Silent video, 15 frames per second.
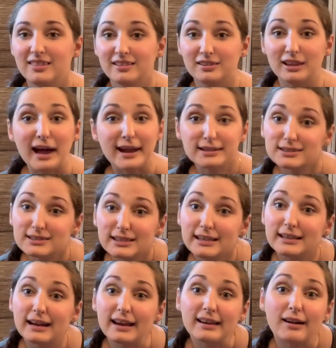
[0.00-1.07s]
the last
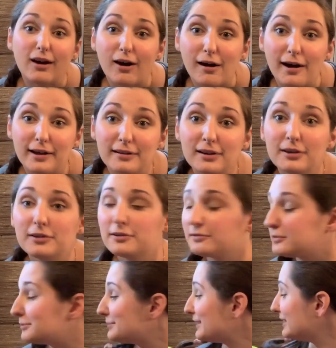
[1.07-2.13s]
thing I got
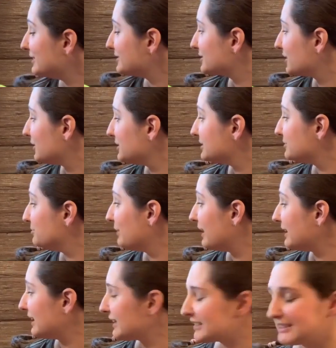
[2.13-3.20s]
from It
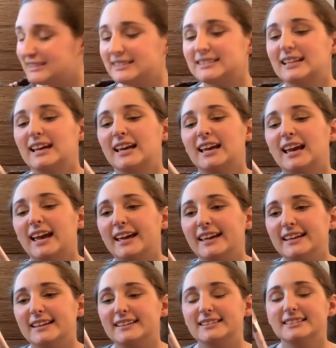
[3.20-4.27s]
Cosmetics
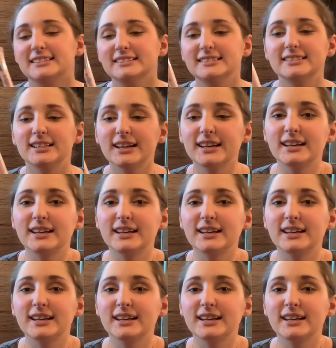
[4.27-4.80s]
is